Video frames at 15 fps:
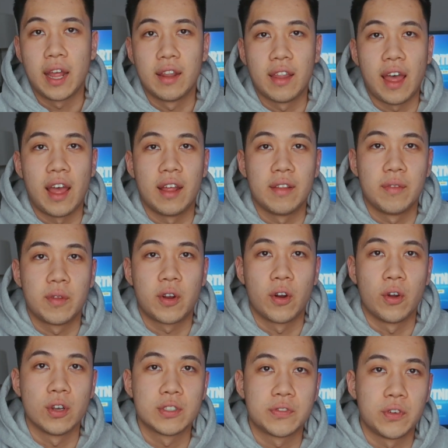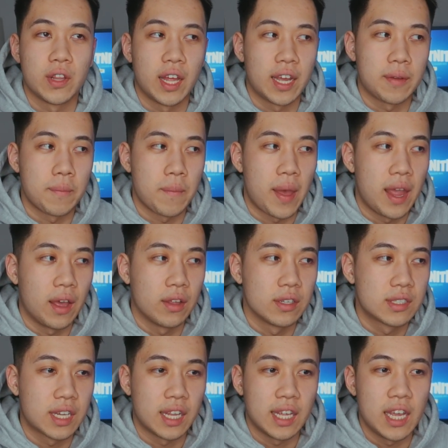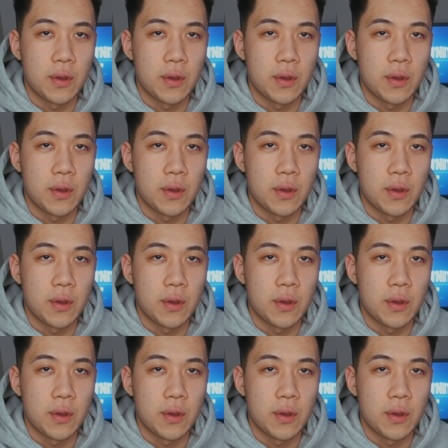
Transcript: and that girls feel like males can